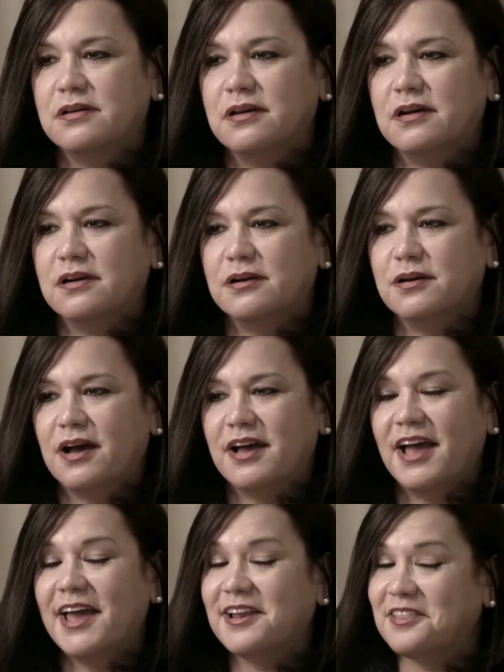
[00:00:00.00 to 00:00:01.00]
I
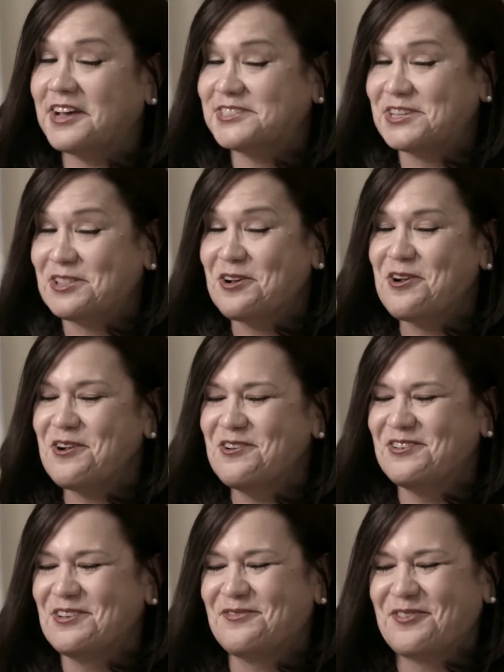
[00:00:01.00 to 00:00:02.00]
had a lot to
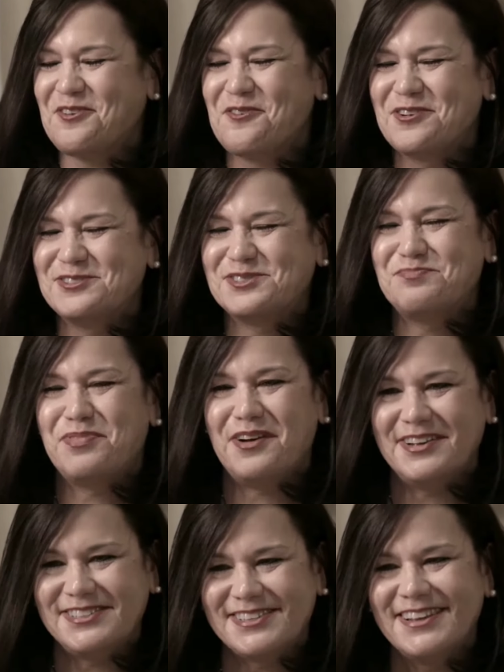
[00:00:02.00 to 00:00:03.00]
learn, of course,
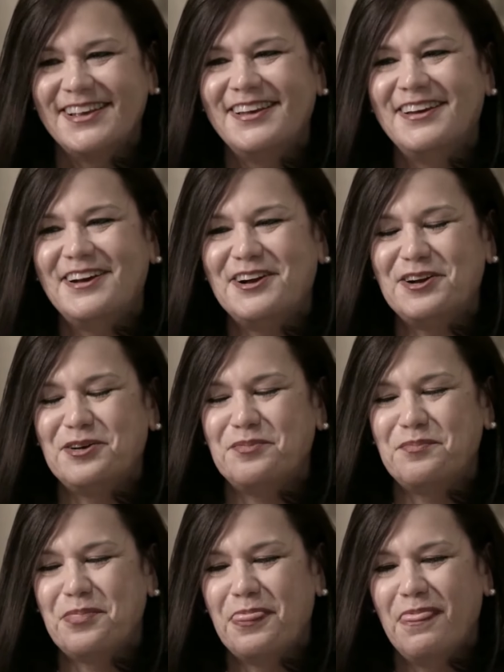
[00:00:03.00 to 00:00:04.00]
but,
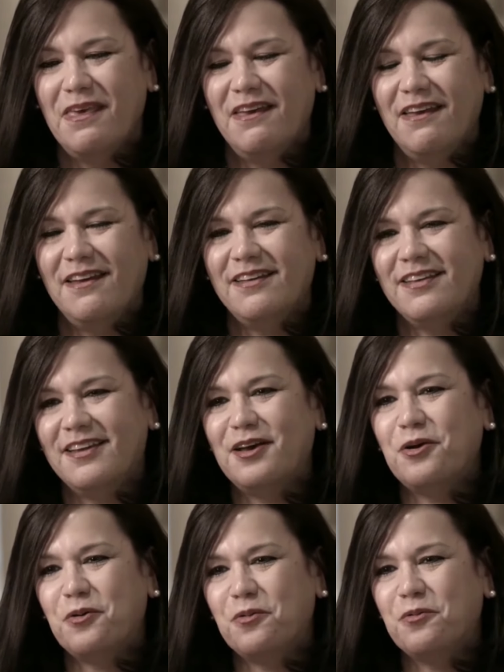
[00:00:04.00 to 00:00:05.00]
you
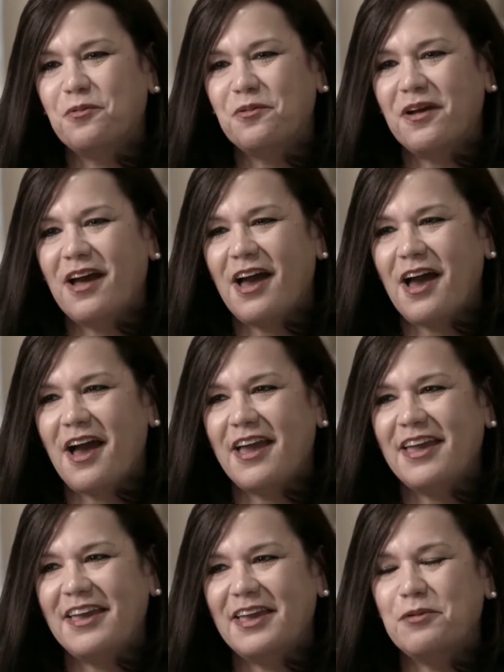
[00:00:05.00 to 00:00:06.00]
know,
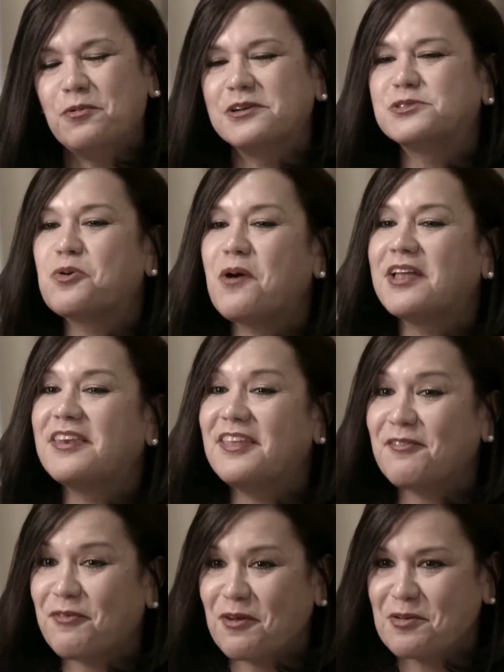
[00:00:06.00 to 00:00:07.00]
it was quite
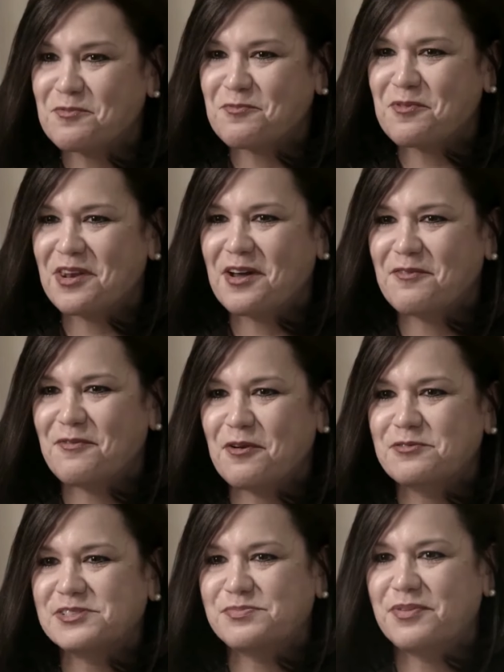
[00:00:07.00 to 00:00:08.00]
different when I
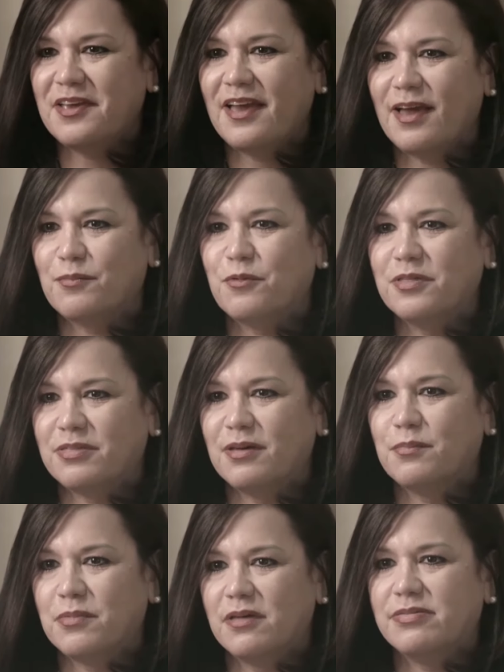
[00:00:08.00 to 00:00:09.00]
first began with
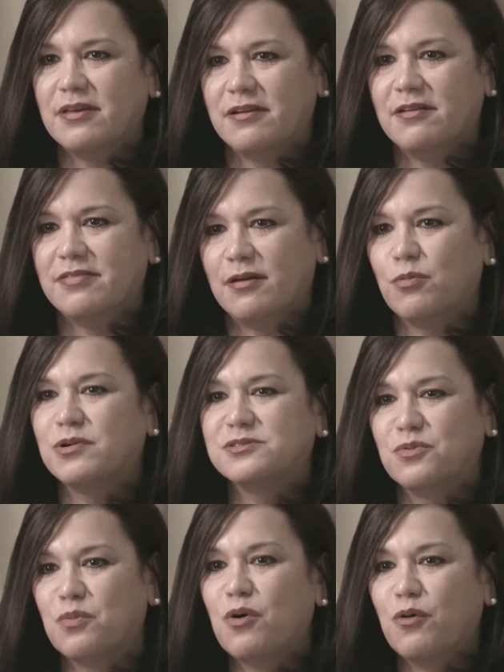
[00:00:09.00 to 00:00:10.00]
them that there was
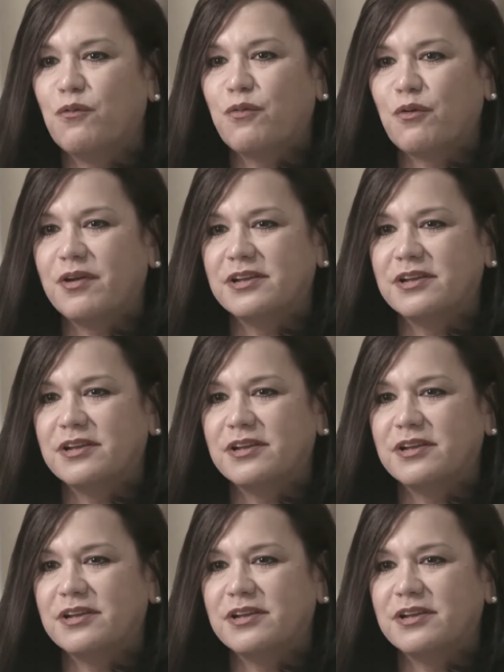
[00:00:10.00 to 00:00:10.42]
a role for an